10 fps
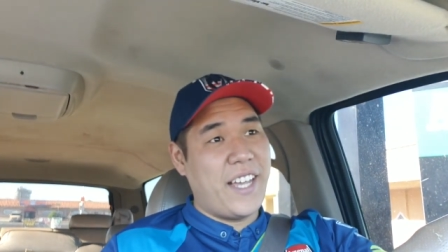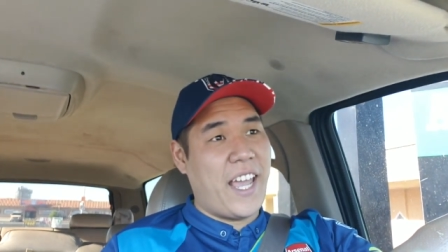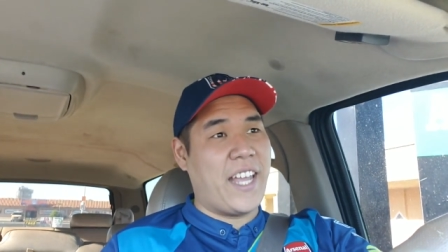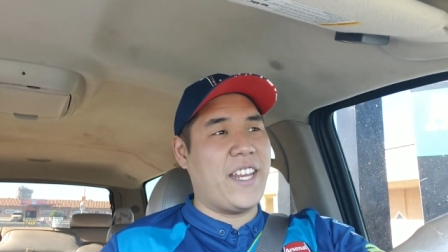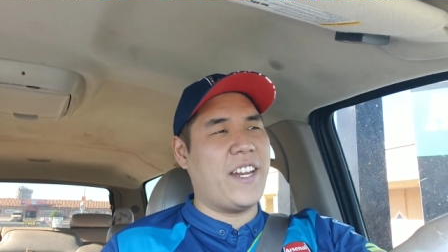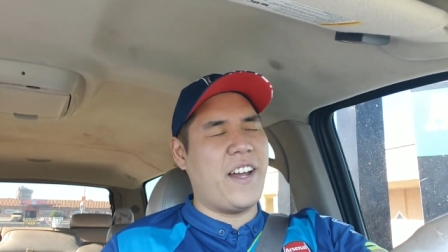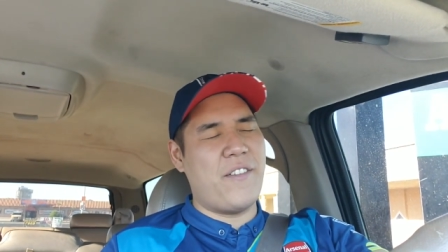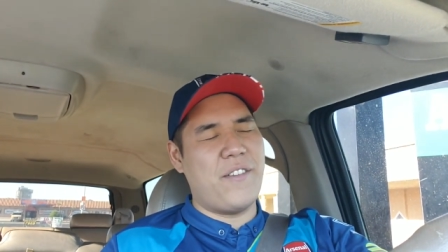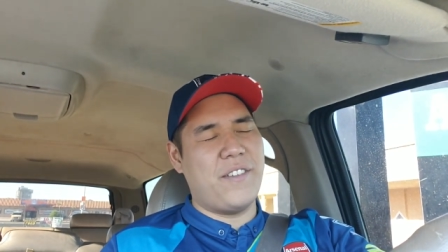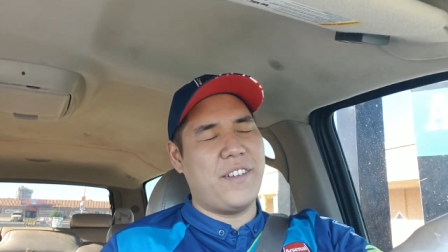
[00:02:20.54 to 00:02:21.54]
And, you
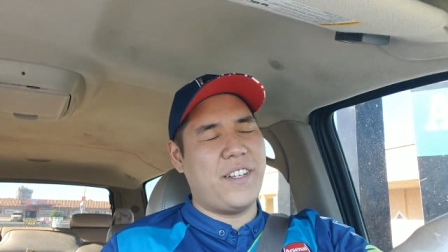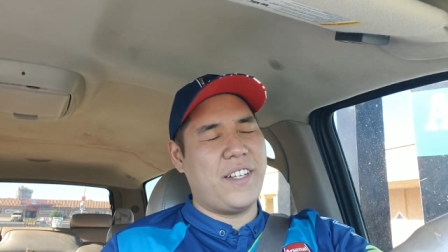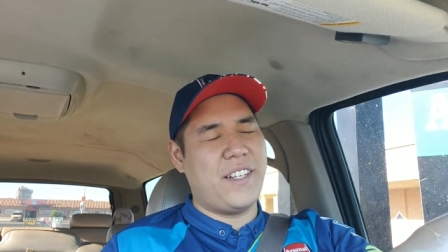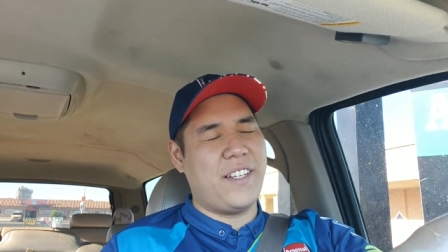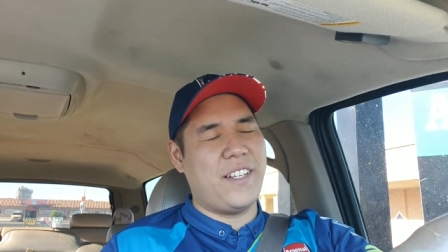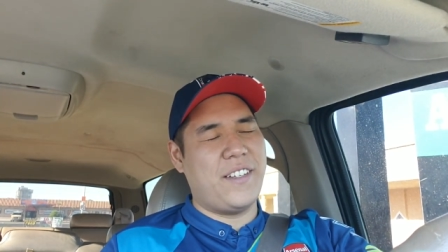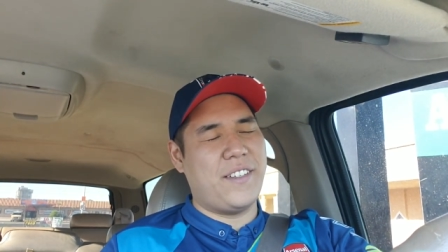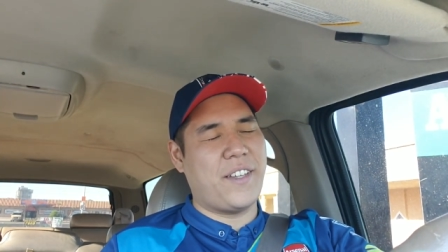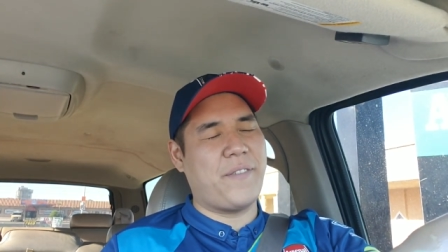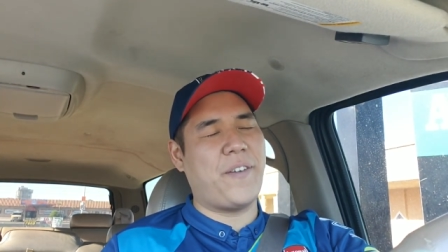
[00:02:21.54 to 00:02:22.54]
know,
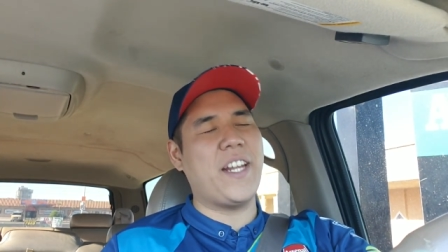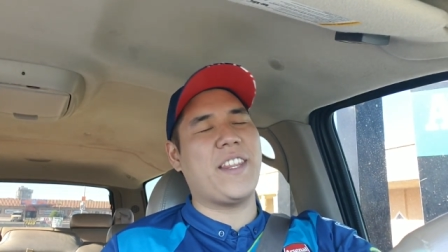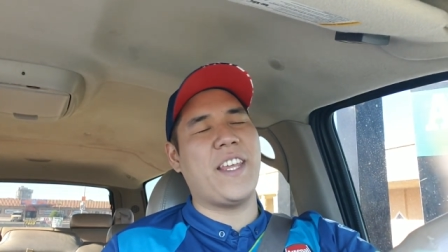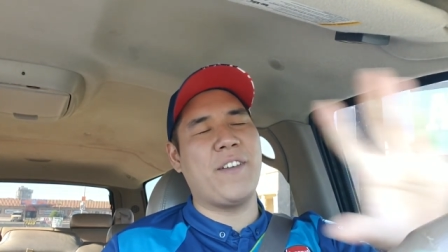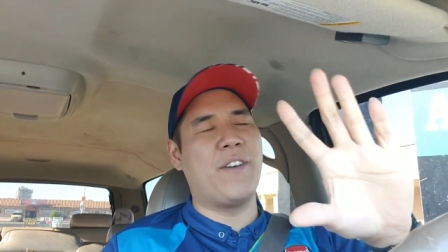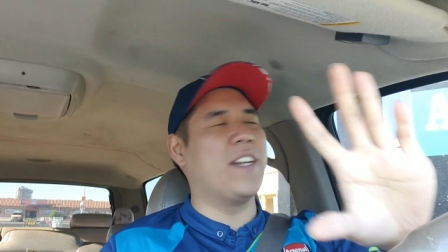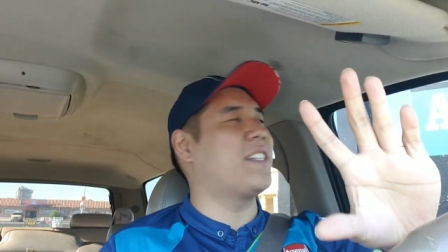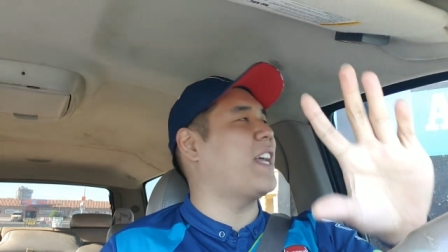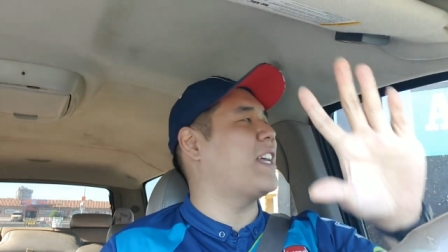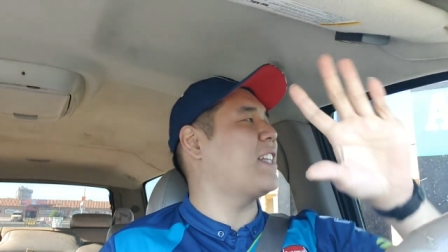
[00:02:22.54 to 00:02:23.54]
the funny thing
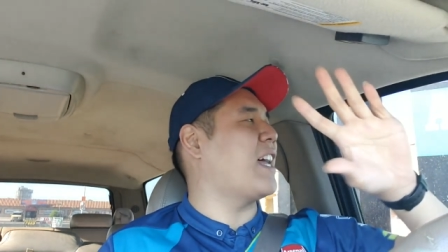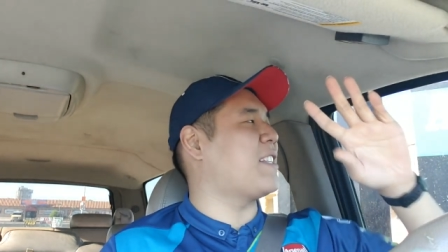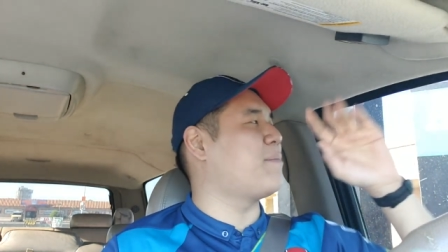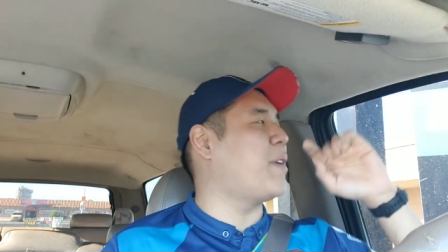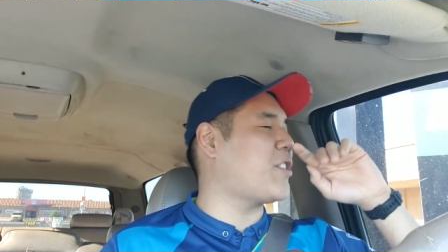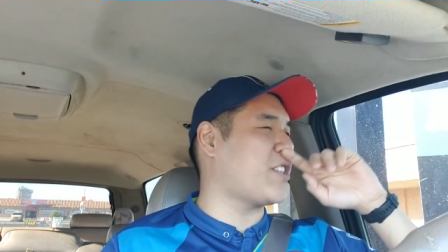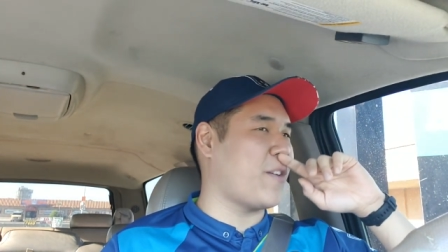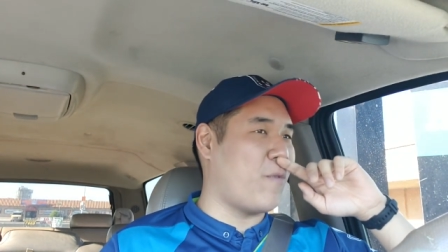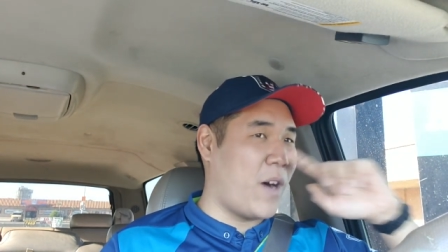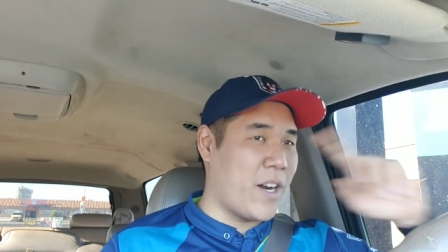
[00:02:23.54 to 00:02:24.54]
was, as much as
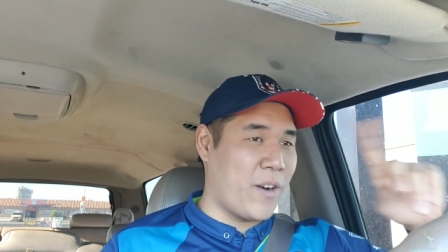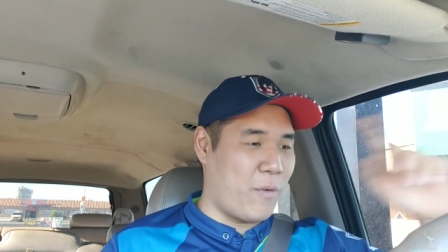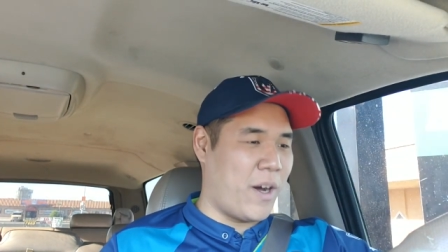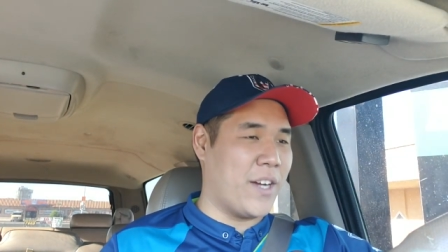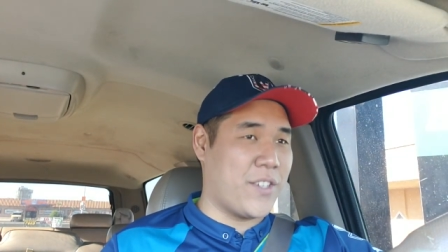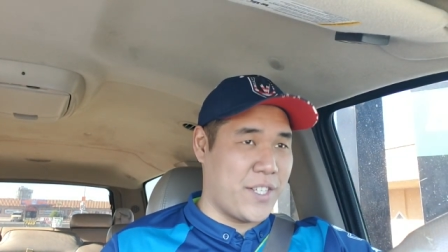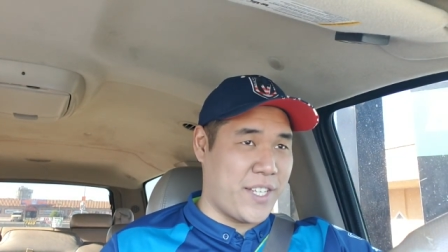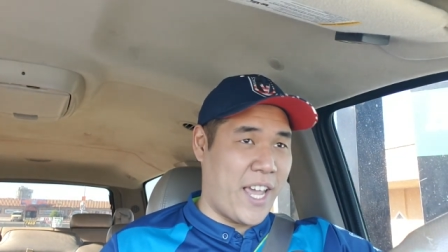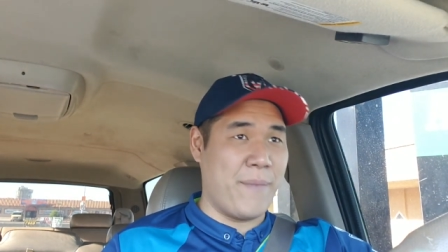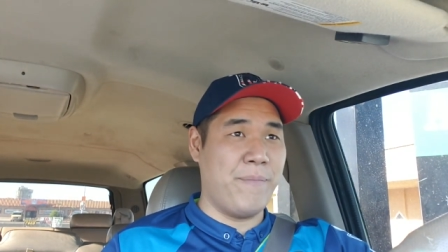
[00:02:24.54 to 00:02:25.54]
I wanted to watch this
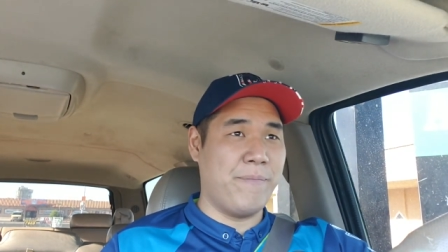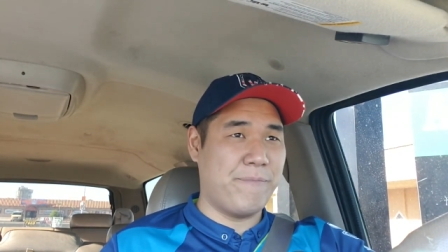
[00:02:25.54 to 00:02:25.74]
game,